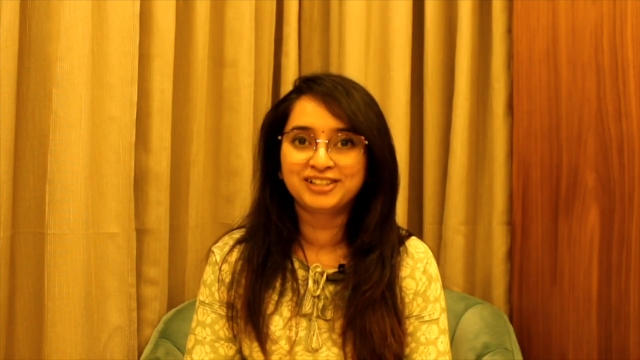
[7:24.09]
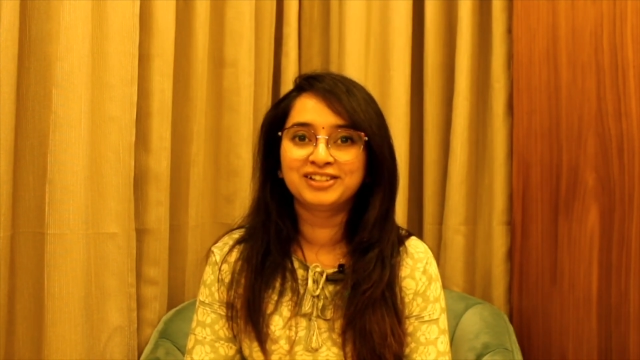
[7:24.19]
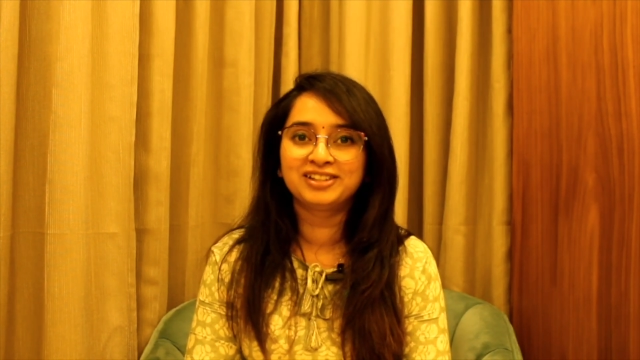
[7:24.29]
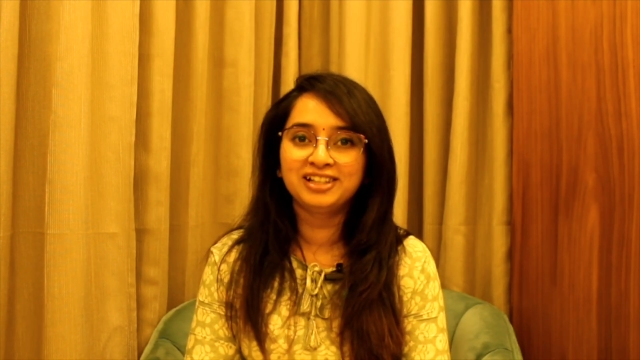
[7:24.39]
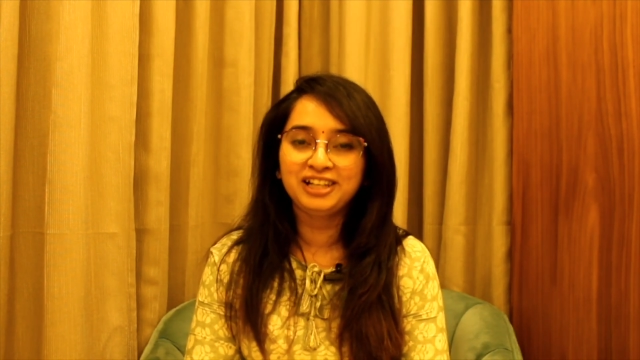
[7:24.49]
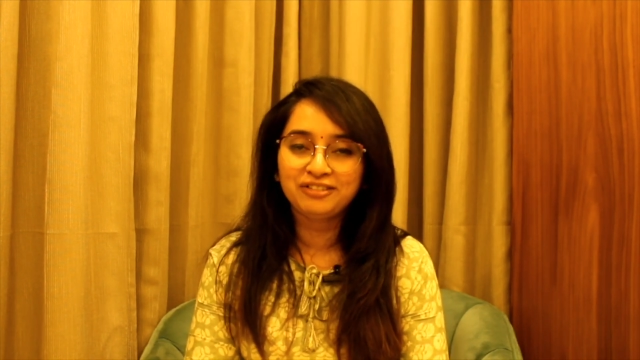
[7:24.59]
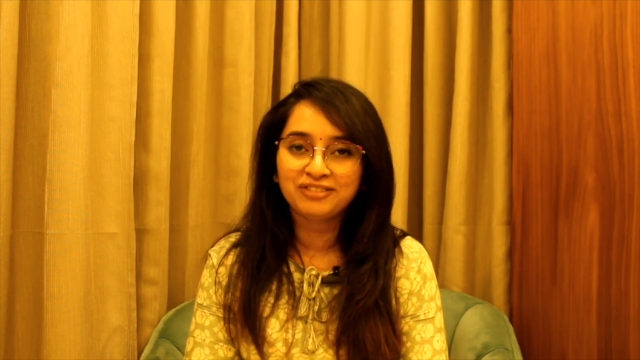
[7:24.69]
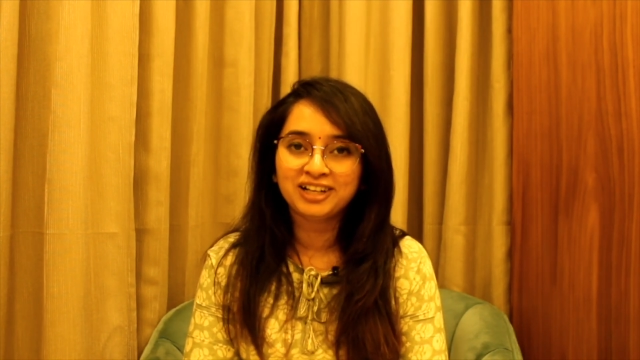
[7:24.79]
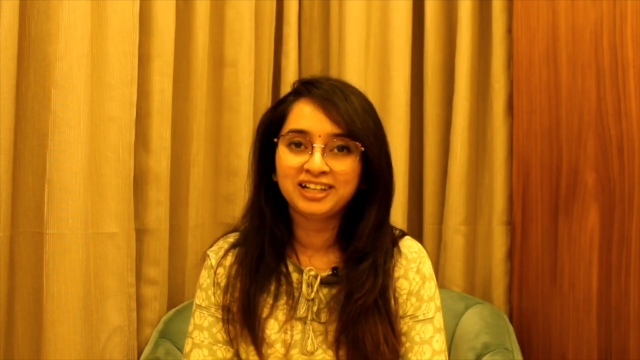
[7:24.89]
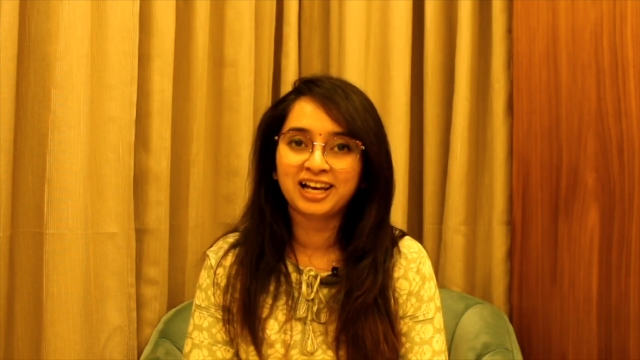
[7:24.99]
So
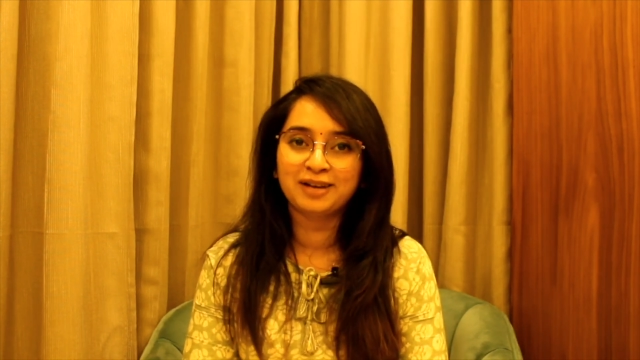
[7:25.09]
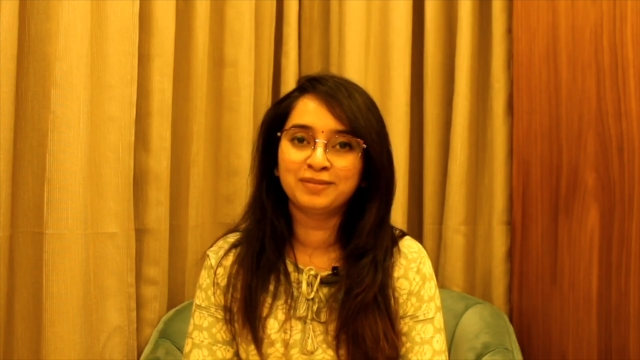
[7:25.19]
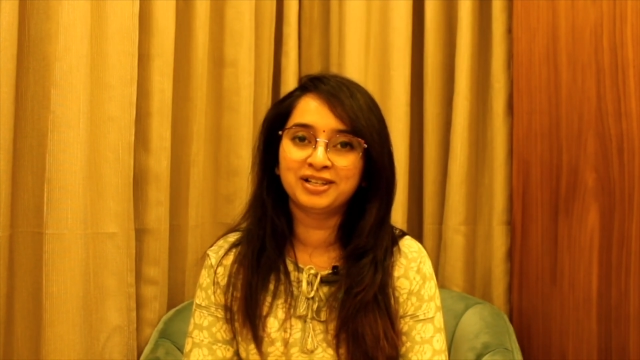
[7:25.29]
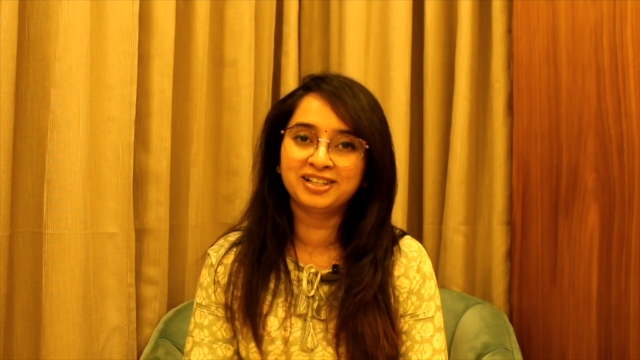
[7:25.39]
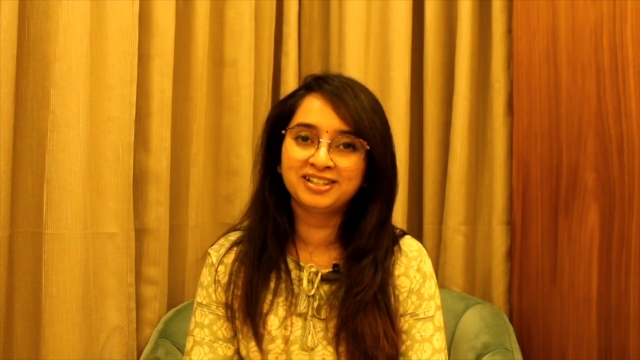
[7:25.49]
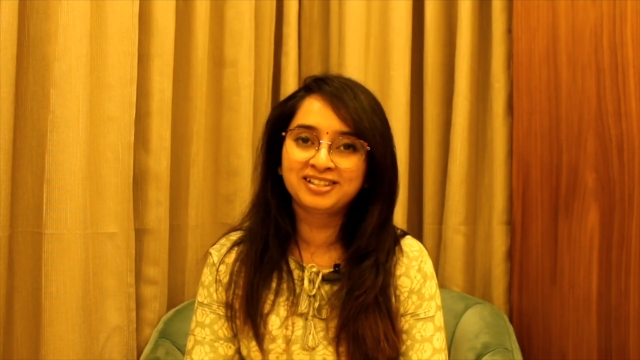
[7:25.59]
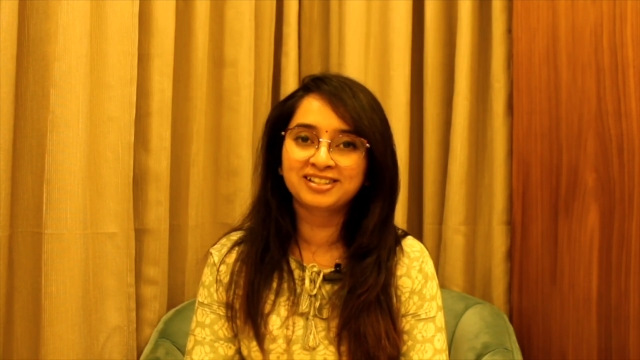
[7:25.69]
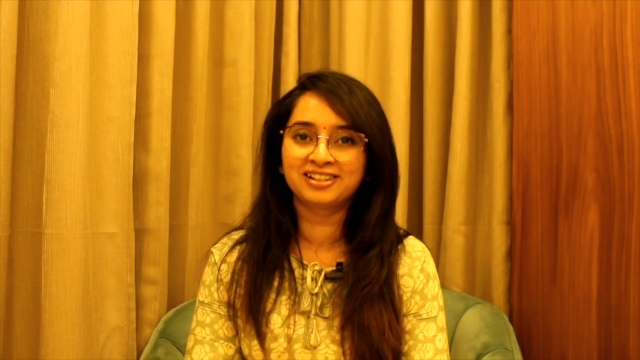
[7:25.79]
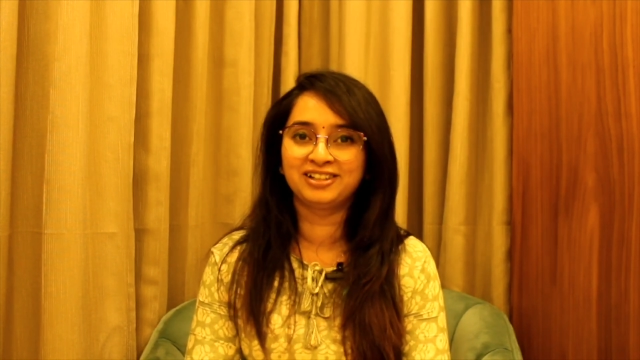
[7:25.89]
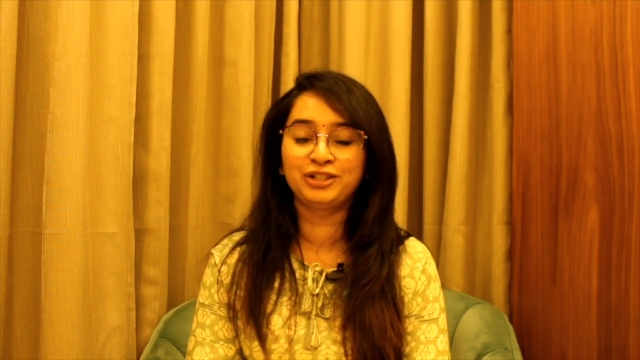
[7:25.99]
evening time is
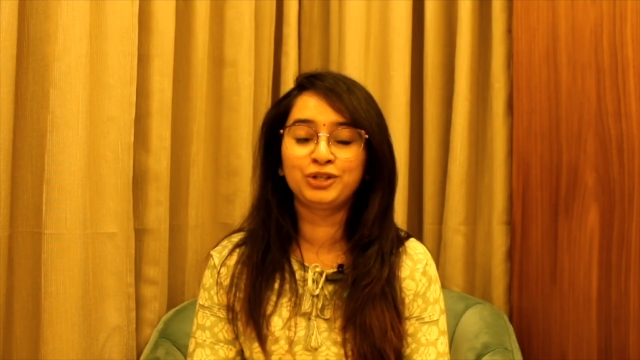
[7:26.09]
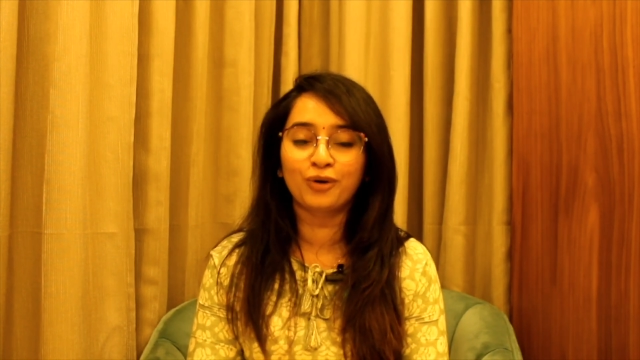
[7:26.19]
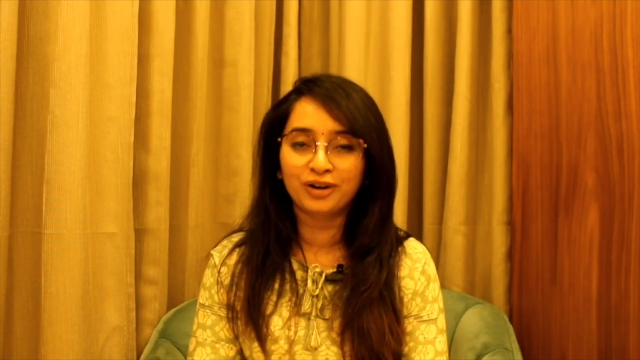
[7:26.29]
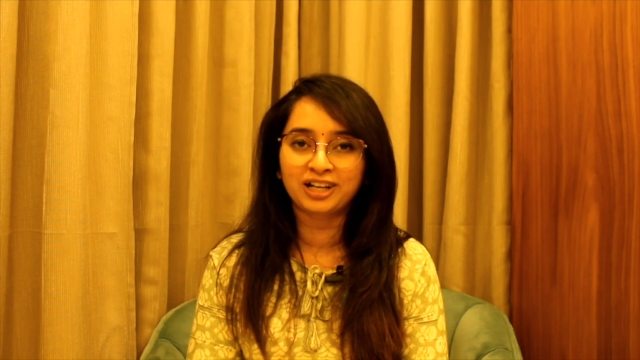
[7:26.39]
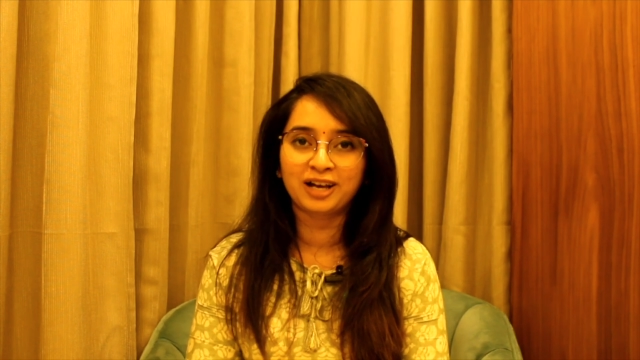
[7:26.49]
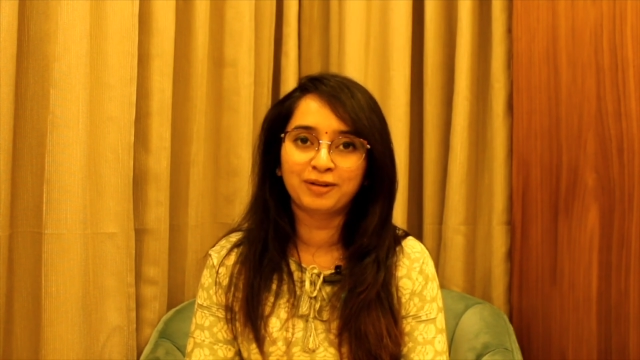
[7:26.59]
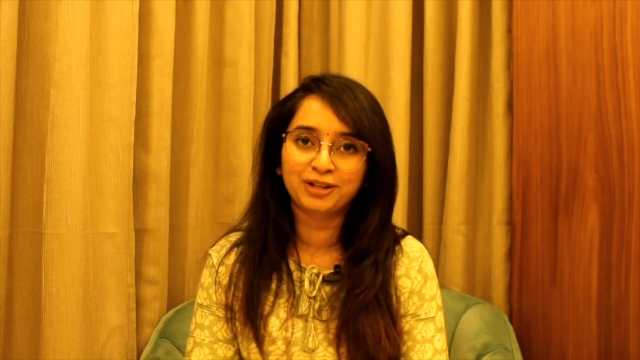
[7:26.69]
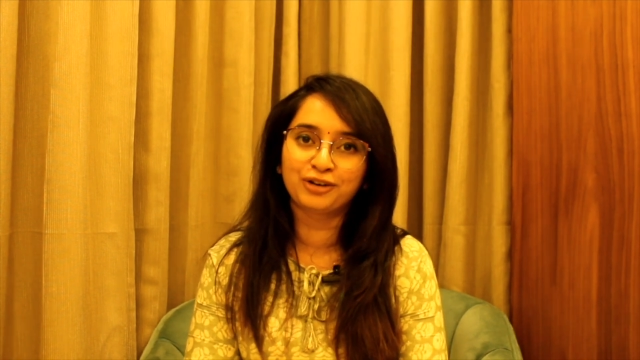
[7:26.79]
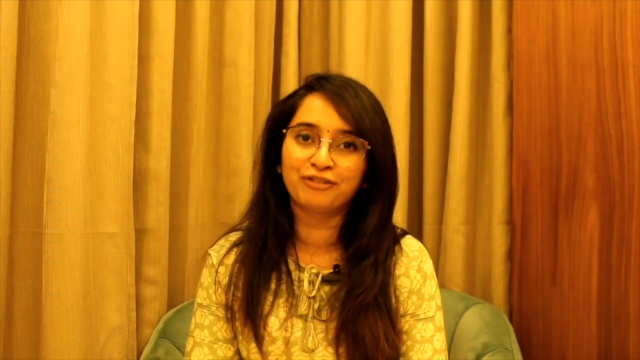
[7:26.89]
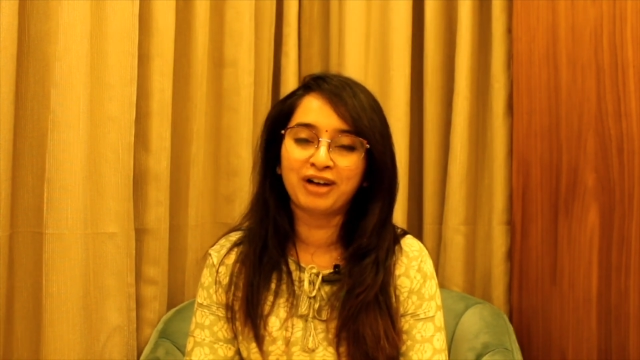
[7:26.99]
your time
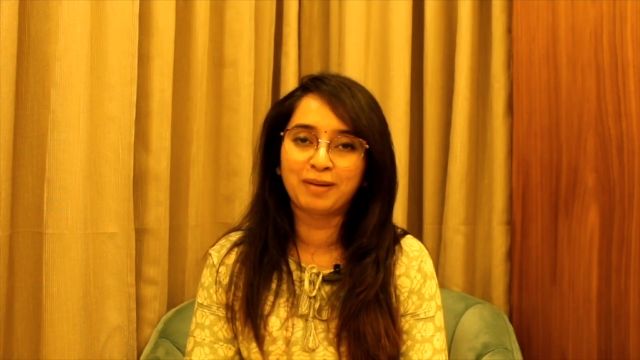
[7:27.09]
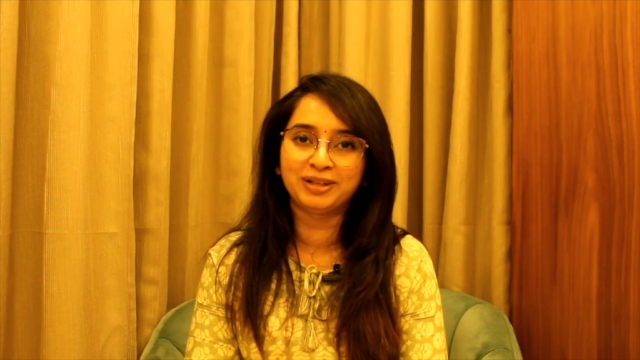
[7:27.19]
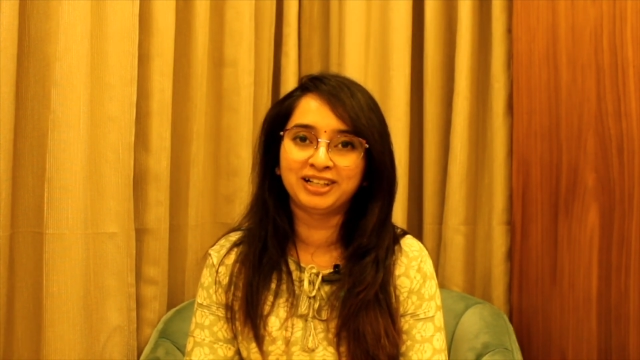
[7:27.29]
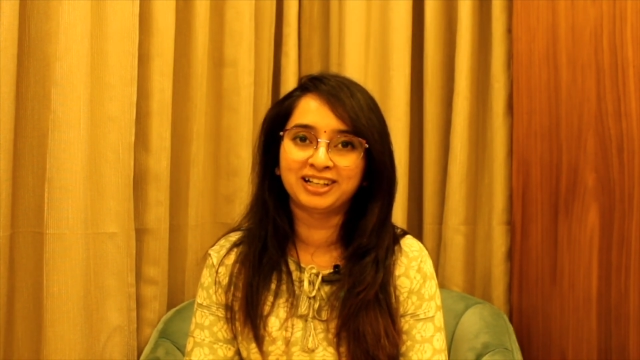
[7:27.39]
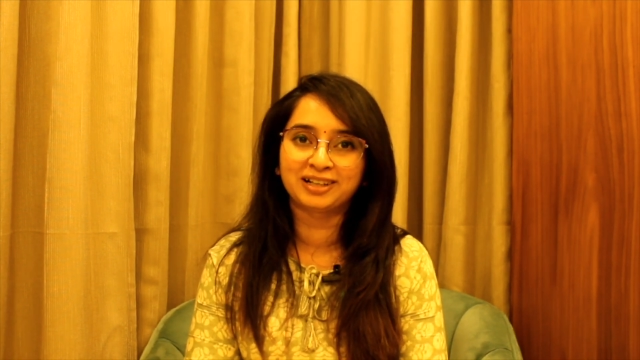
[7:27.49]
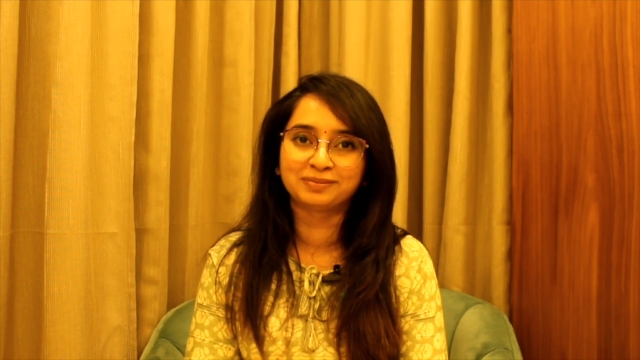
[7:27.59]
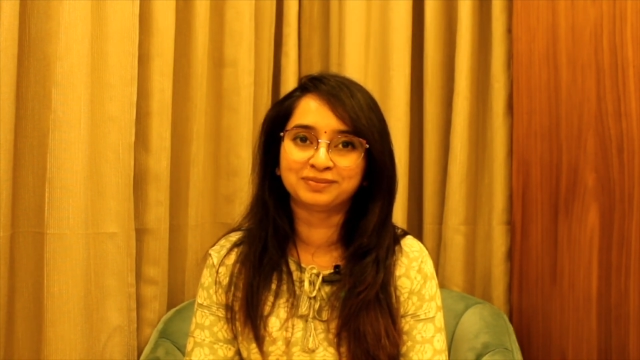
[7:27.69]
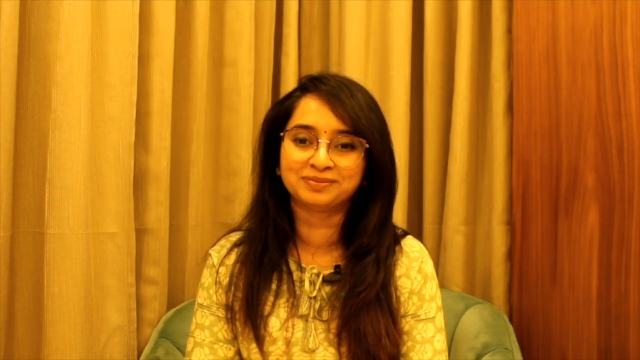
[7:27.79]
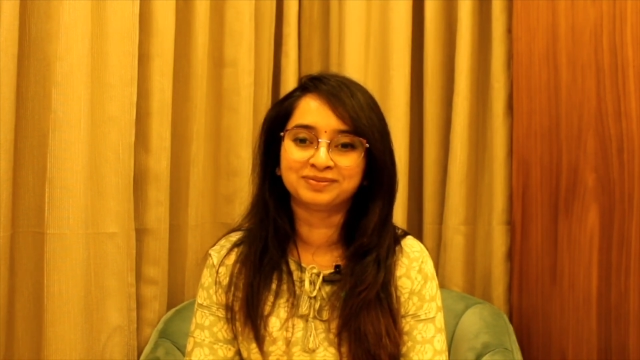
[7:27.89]
and your family time.